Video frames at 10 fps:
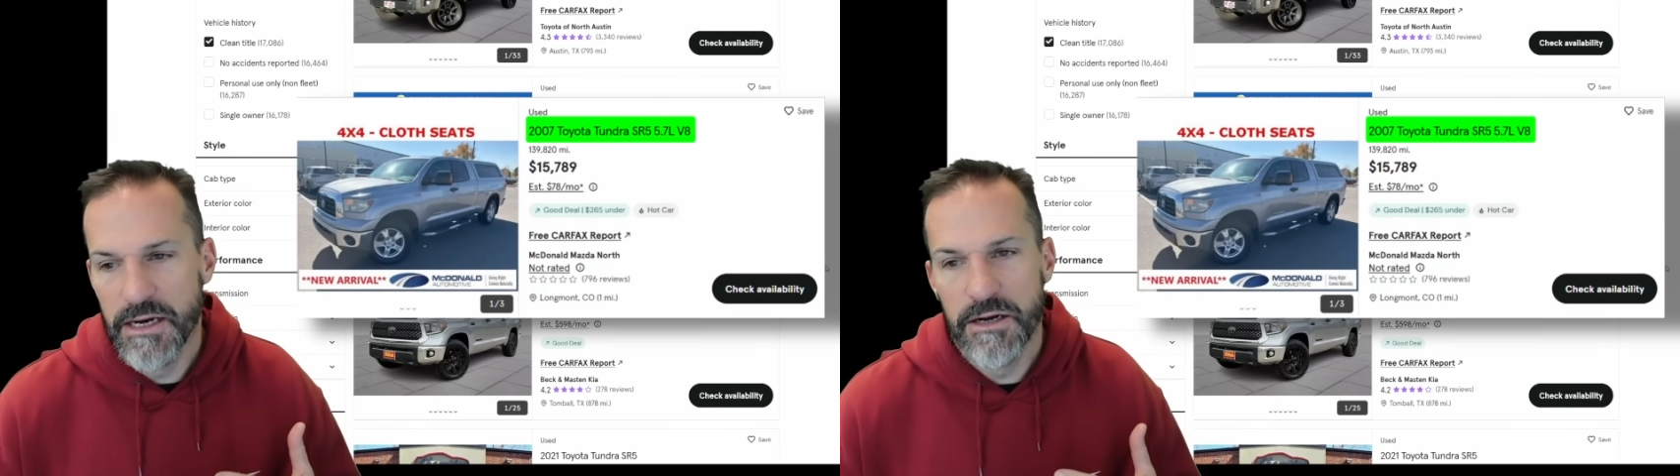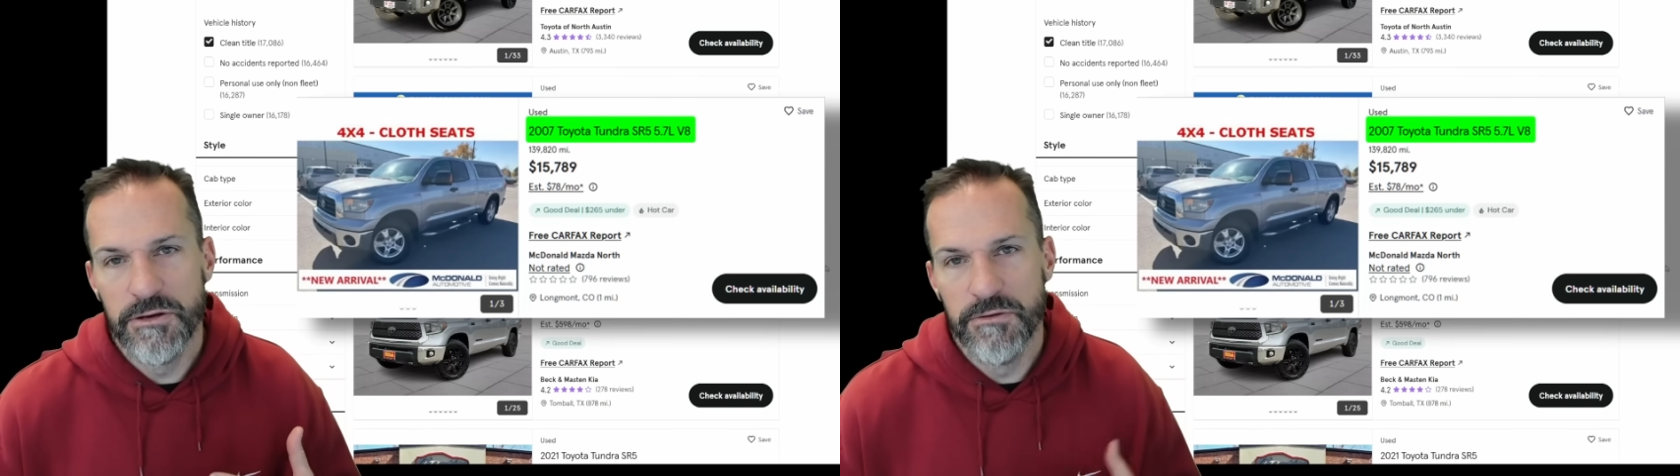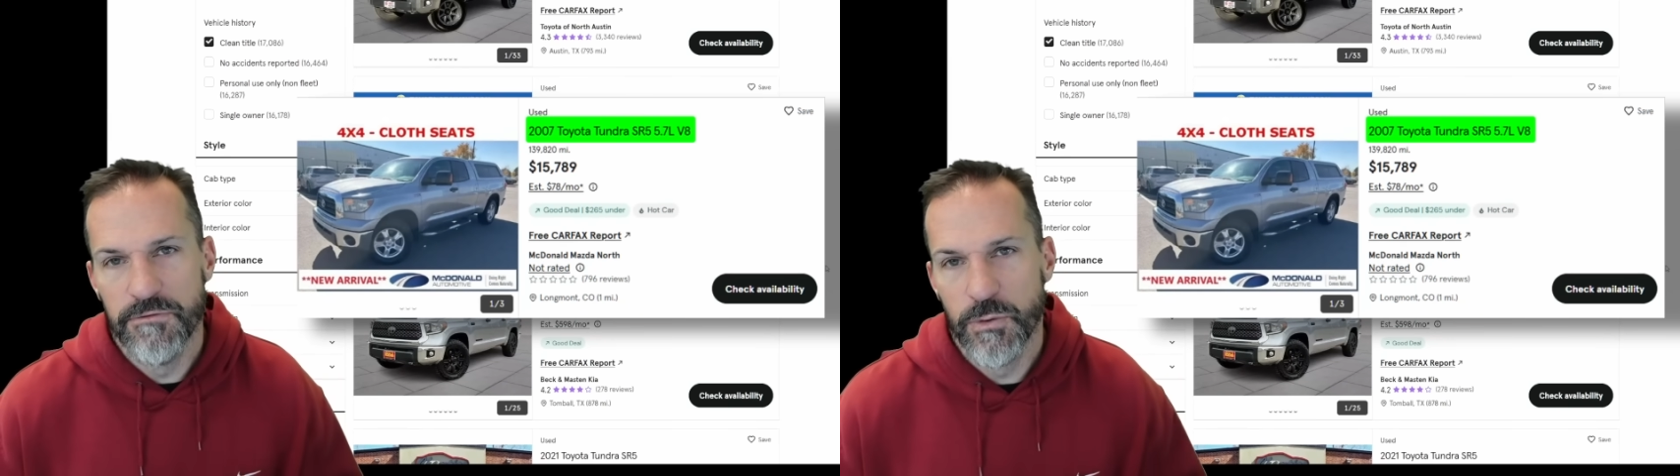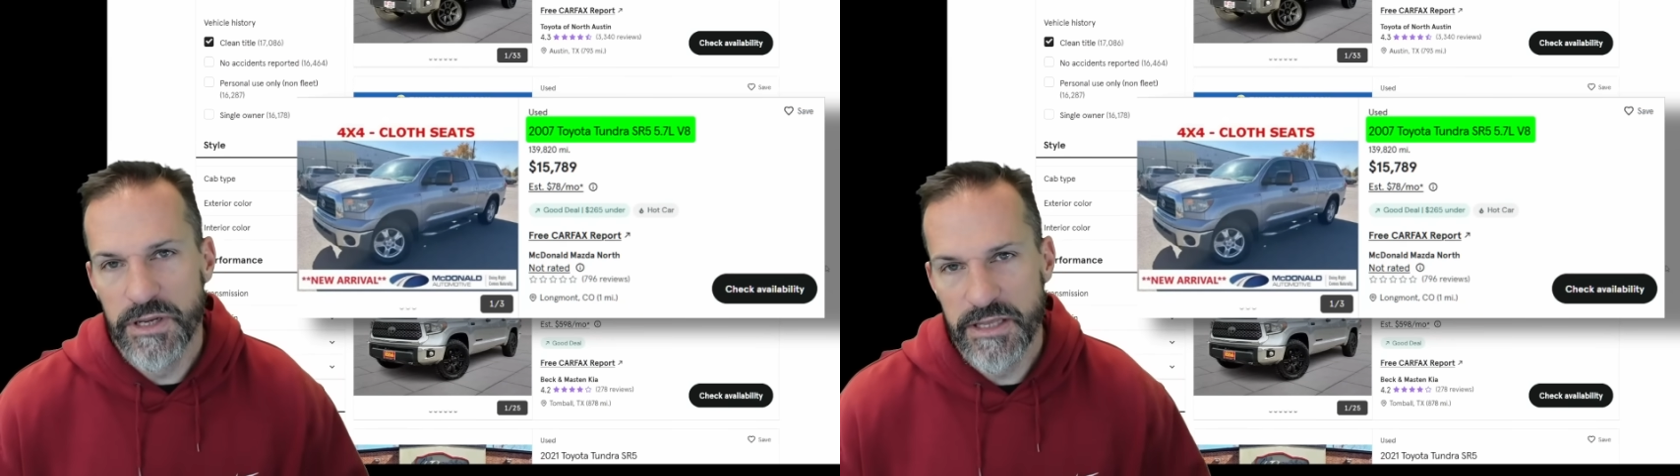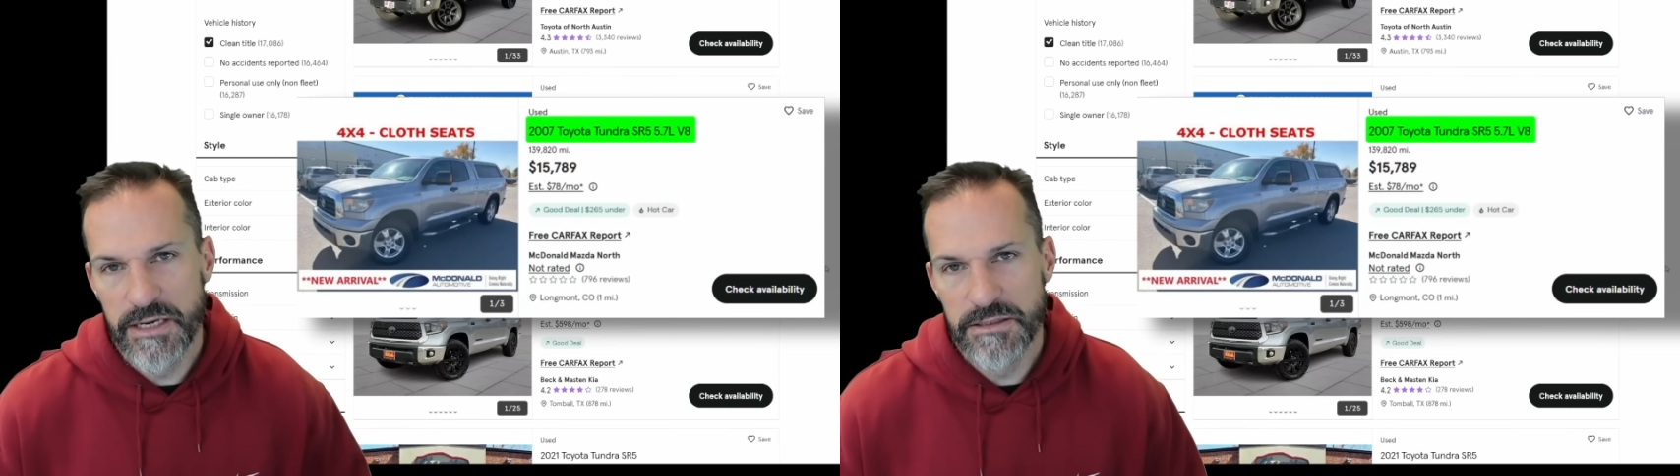
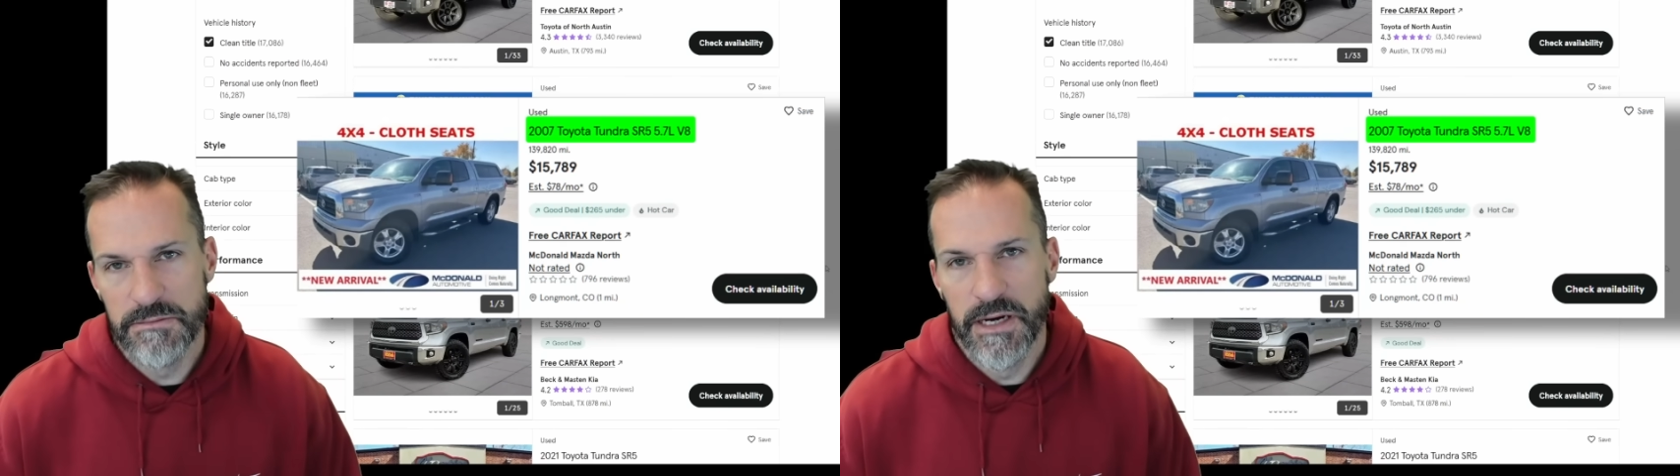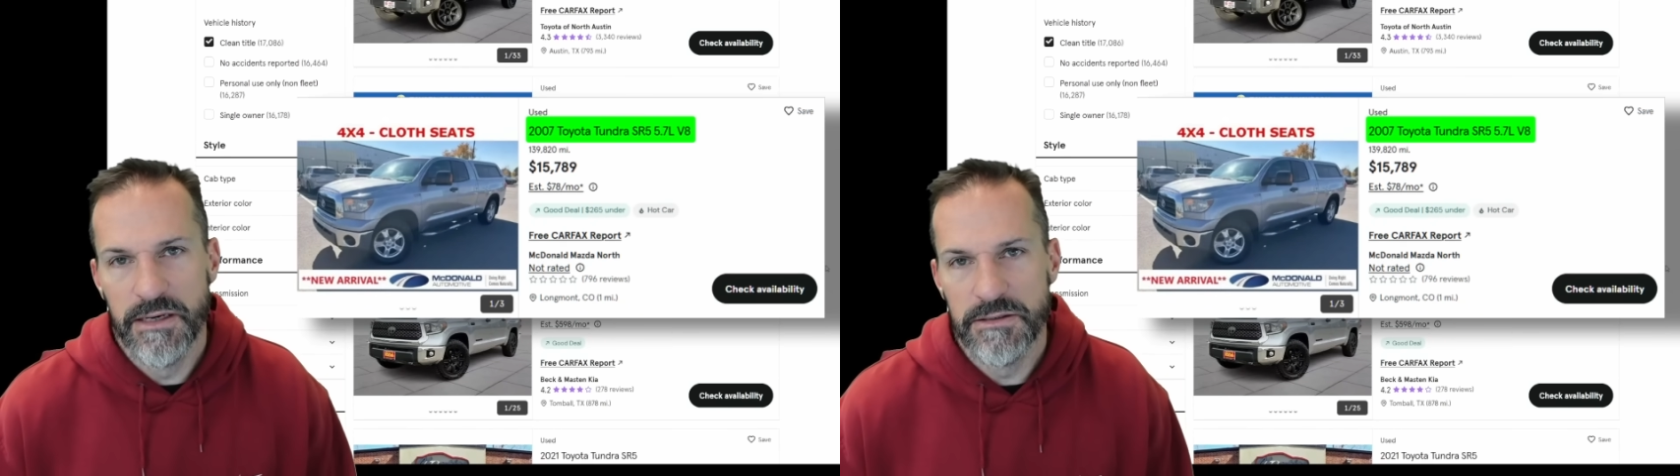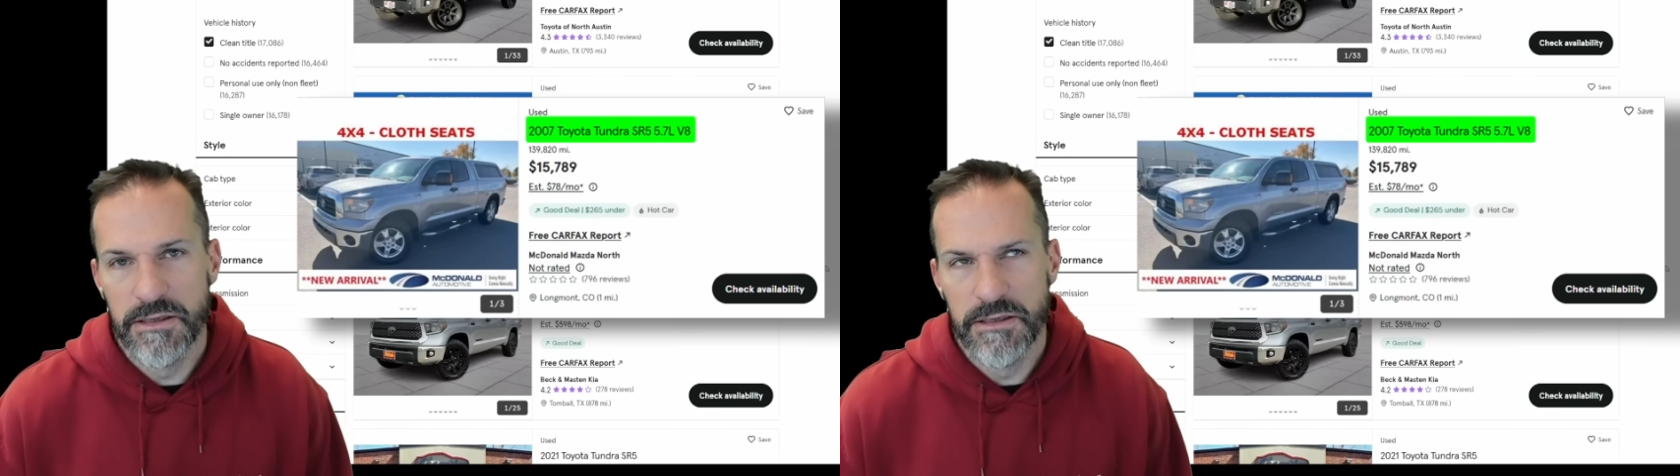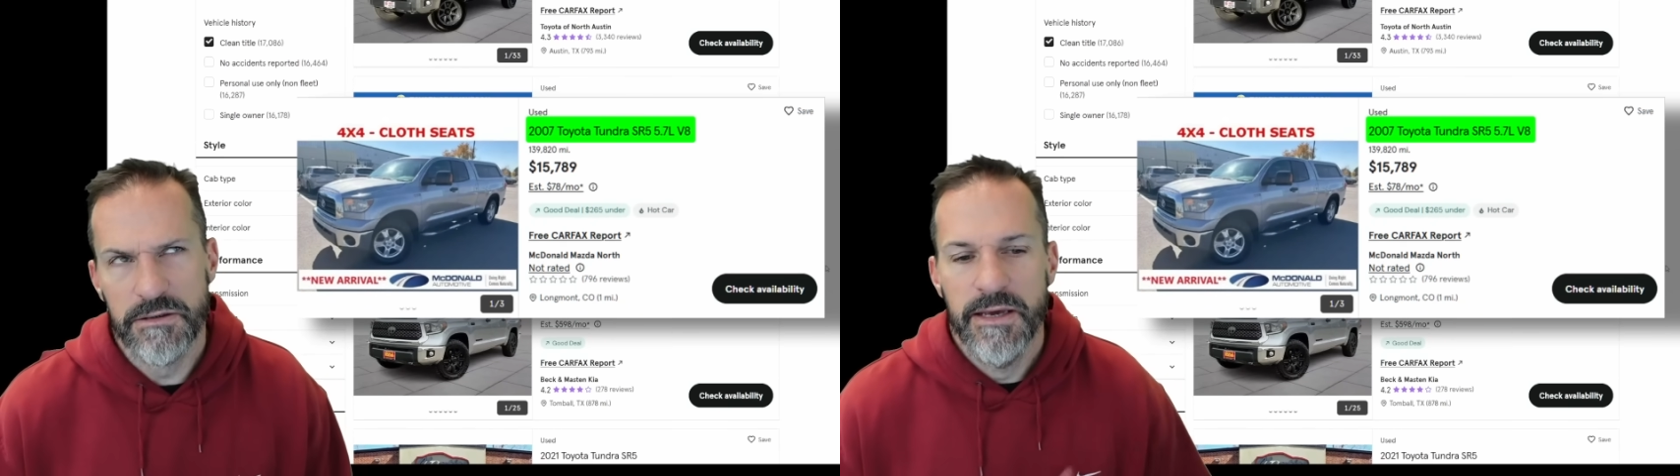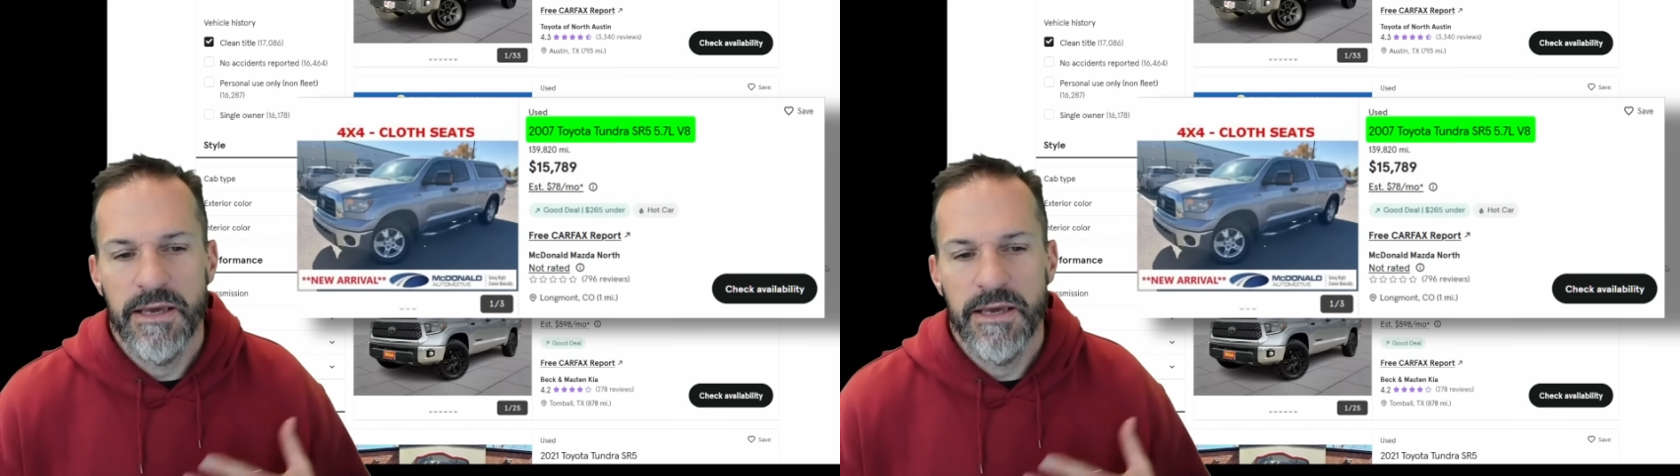140,000 miles on it.